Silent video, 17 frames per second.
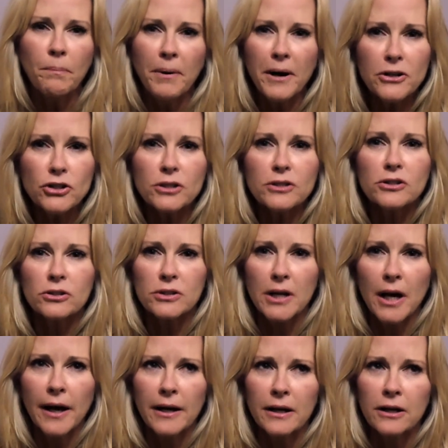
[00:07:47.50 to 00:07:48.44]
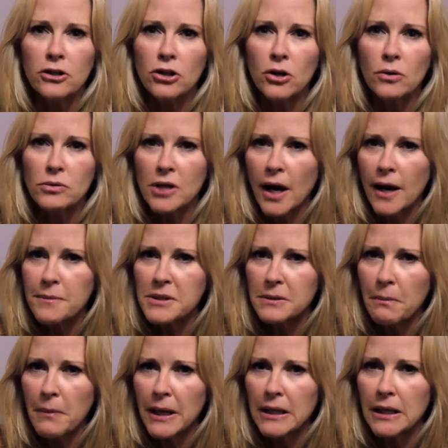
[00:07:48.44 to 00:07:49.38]
Well, budgets are tight. You know, time
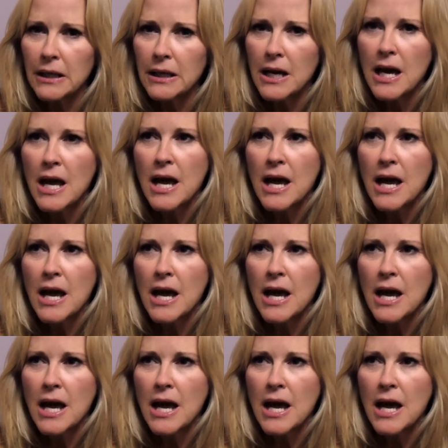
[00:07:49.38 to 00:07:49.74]
is money.